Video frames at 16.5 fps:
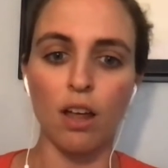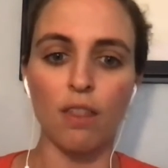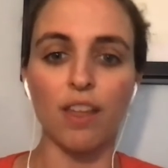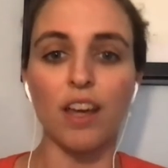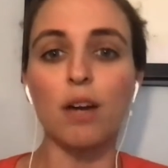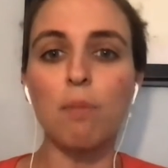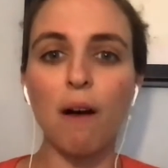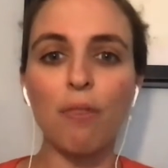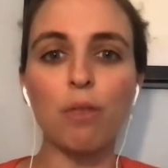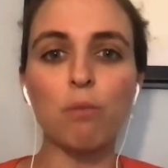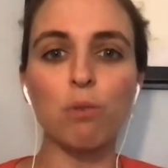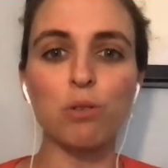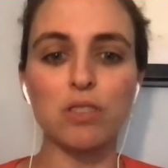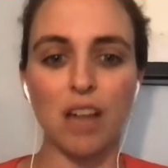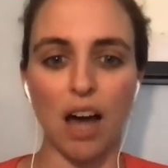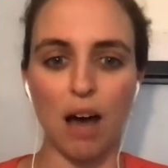Think about the
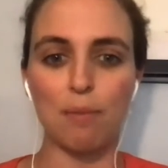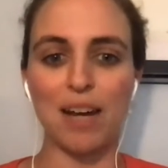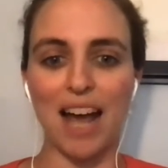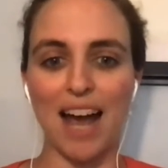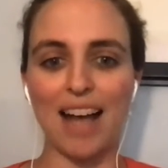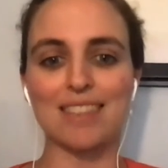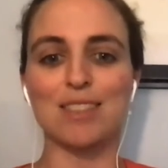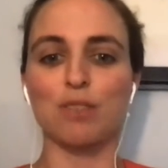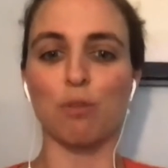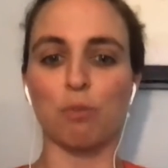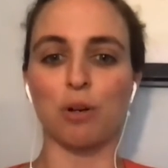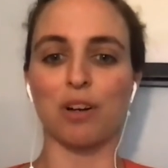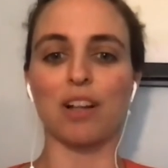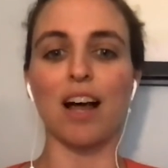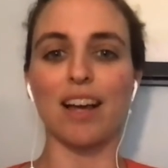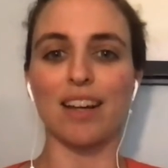most common asks from
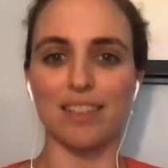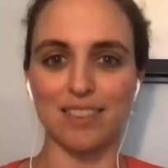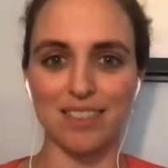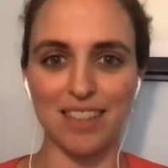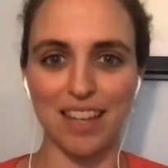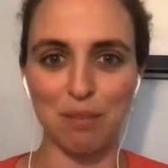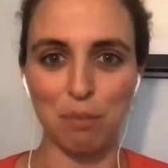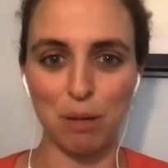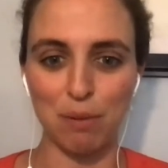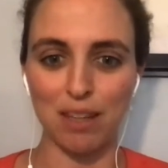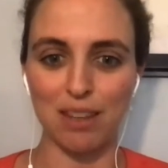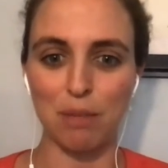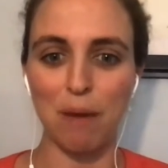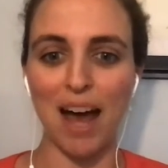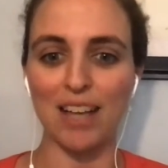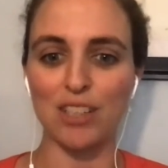your clients that maybe in
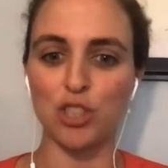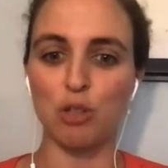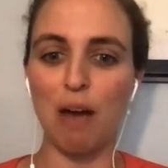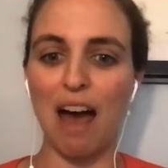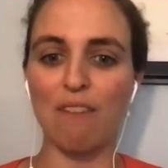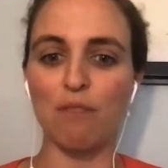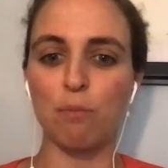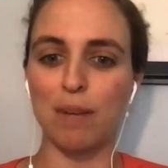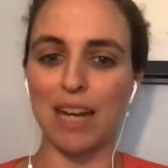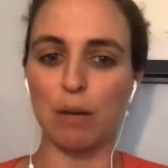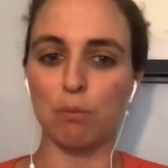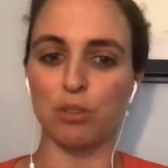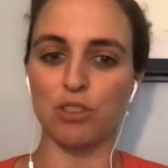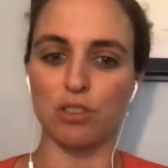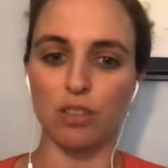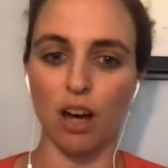the past you haven't been
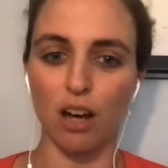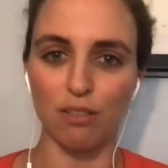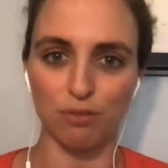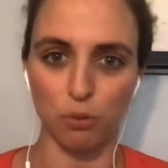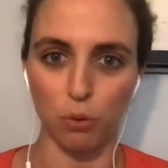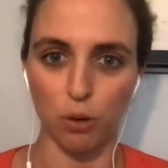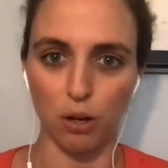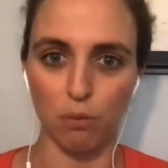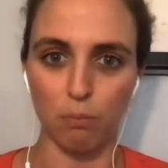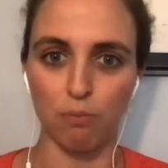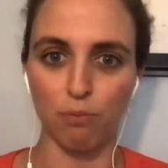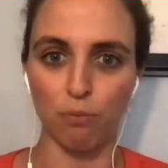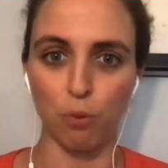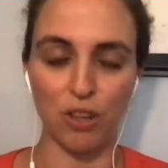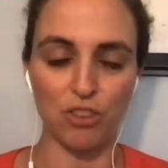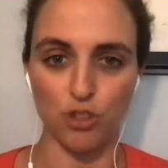able to solve for
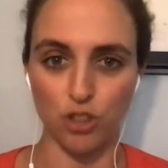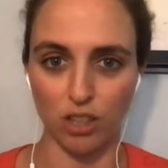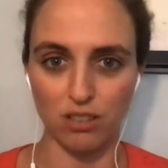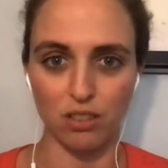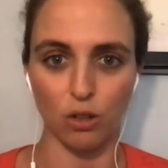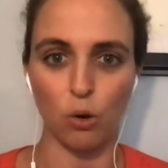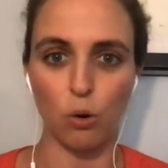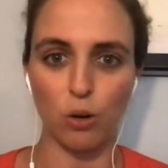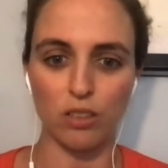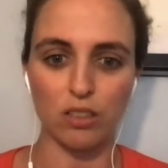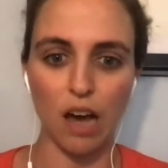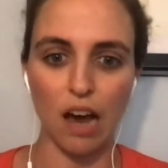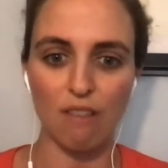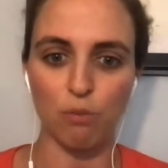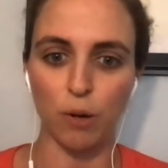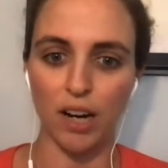with just the core
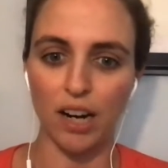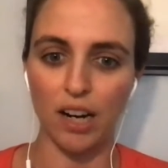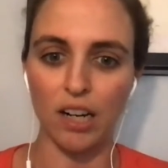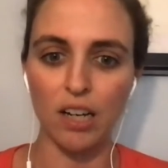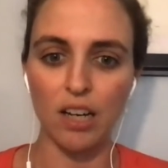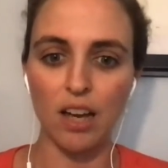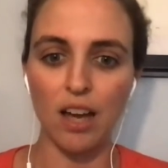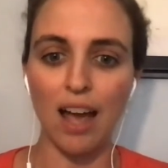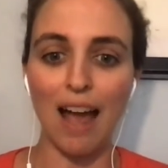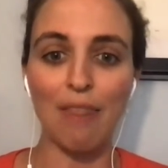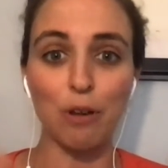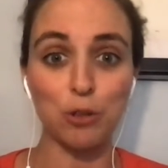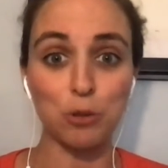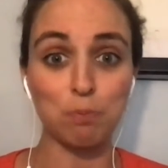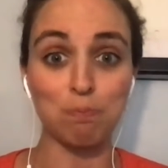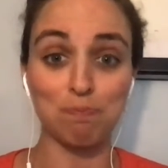software. And
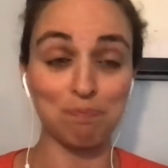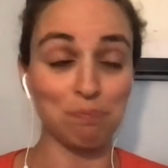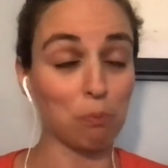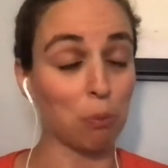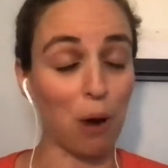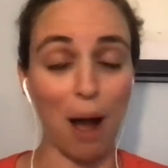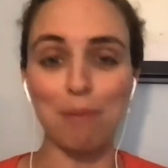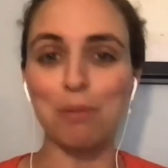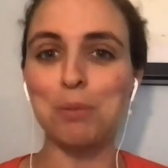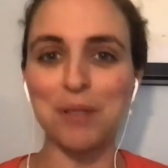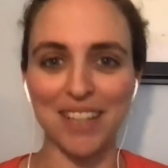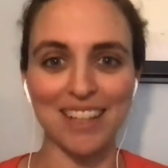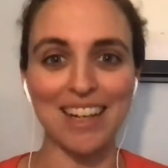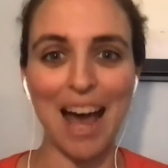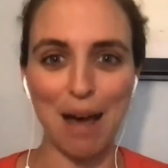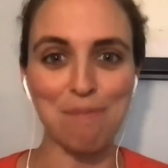there's
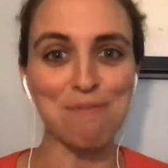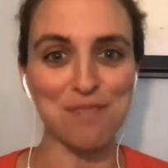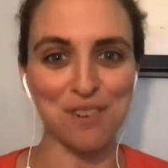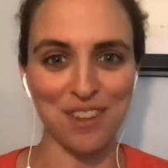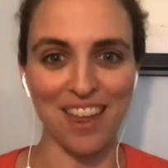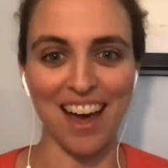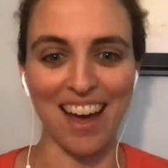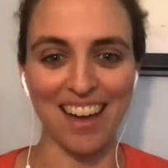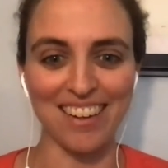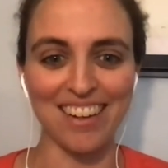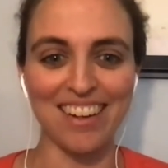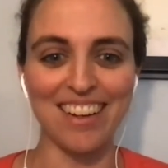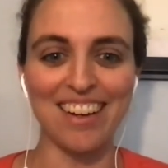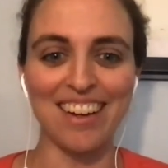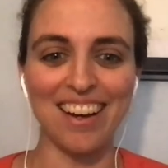probably an app for that.